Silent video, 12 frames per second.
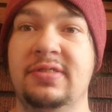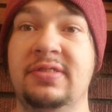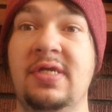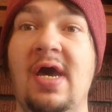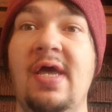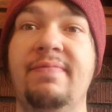
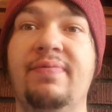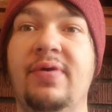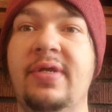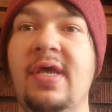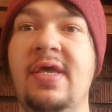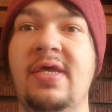nine
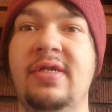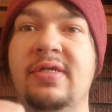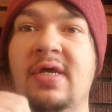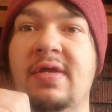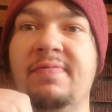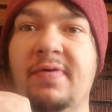point eight
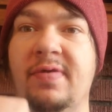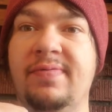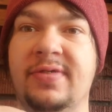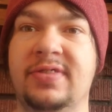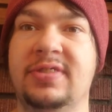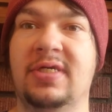Nightfall
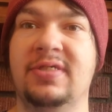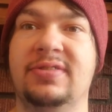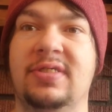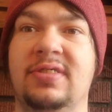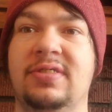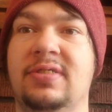Hero
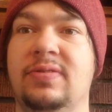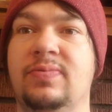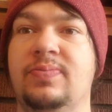Justice.